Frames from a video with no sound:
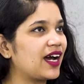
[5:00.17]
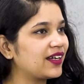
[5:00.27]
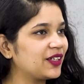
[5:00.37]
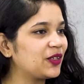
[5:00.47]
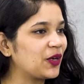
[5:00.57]

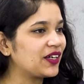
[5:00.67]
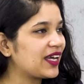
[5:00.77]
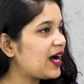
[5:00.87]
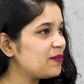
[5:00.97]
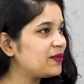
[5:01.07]
that did
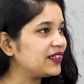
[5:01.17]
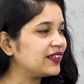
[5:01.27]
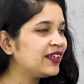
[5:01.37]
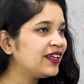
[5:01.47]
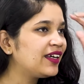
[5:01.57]
not
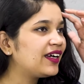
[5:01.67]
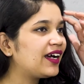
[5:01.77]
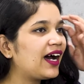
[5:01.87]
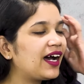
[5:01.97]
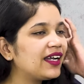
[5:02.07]
happen.
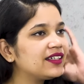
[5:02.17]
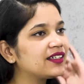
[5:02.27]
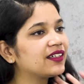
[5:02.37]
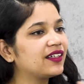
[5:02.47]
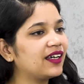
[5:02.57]

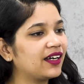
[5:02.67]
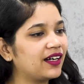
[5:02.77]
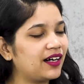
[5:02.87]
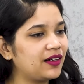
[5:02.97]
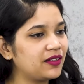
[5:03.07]
And
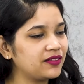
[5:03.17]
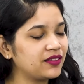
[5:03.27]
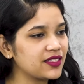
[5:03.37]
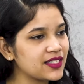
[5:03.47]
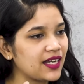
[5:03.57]

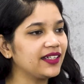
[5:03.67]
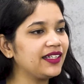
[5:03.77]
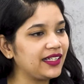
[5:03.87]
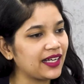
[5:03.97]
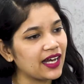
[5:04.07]

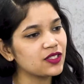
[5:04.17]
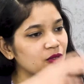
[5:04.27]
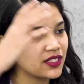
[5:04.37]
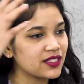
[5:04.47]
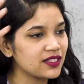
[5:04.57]
suddenly, as
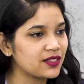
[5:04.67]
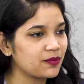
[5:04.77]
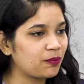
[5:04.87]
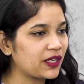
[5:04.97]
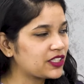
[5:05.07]
soon as
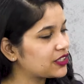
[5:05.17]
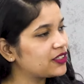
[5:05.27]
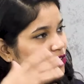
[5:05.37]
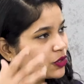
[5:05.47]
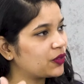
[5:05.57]
this
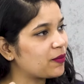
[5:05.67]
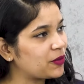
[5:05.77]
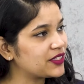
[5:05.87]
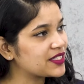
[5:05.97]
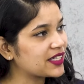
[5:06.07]
picture showed
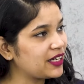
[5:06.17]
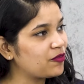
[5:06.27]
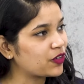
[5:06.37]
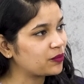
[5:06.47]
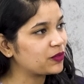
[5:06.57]
up on the
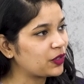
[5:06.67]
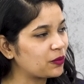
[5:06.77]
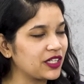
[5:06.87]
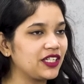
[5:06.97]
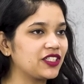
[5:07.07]
screen from the
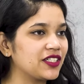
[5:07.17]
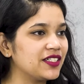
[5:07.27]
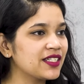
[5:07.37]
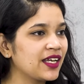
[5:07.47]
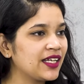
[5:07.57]

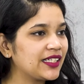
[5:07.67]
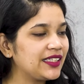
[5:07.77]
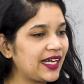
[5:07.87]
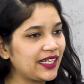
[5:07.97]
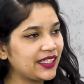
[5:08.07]
nominations,
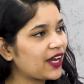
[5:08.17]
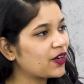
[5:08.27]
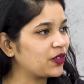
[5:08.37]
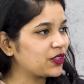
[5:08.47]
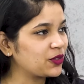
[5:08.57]
the
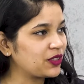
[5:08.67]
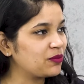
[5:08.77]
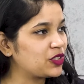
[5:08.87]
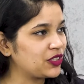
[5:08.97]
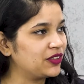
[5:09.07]
entire
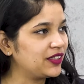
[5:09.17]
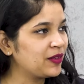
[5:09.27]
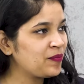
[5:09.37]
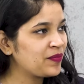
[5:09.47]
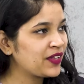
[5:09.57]
auditorium cheered.
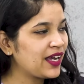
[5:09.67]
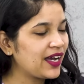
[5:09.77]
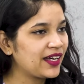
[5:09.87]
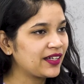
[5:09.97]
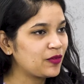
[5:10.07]

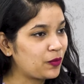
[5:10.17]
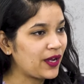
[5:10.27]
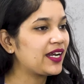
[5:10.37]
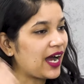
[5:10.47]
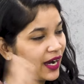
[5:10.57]

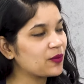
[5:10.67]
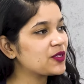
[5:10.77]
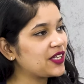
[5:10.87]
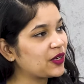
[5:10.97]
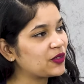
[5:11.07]
When I
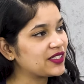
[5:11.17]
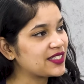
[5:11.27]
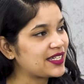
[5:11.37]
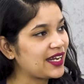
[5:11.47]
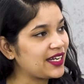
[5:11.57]
was there on
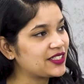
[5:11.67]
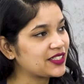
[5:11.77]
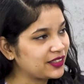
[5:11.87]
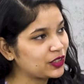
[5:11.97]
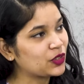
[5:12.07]
the
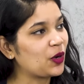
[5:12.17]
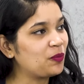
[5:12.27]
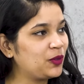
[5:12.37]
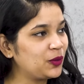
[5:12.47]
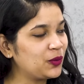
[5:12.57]
stage in the
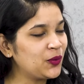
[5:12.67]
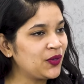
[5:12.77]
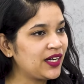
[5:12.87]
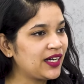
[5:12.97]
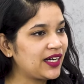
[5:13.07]
top
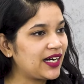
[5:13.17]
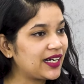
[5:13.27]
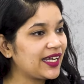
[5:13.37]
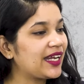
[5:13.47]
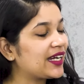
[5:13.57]
two,
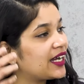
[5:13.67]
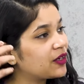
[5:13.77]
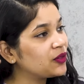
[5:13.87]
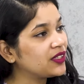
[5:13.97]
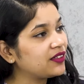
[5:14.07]
again, I
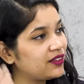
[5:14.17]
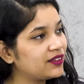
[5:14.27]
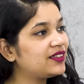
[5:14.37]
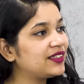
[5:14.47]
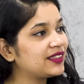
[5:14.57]
could
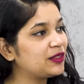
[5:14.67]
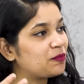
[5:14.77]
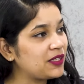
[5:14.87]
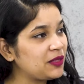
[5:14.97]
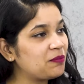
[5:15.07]
hear the
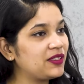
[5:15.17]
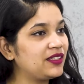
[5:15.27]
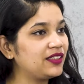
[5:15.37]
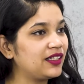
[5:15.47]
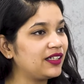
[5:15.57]

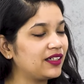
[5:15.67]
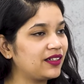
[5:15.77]
people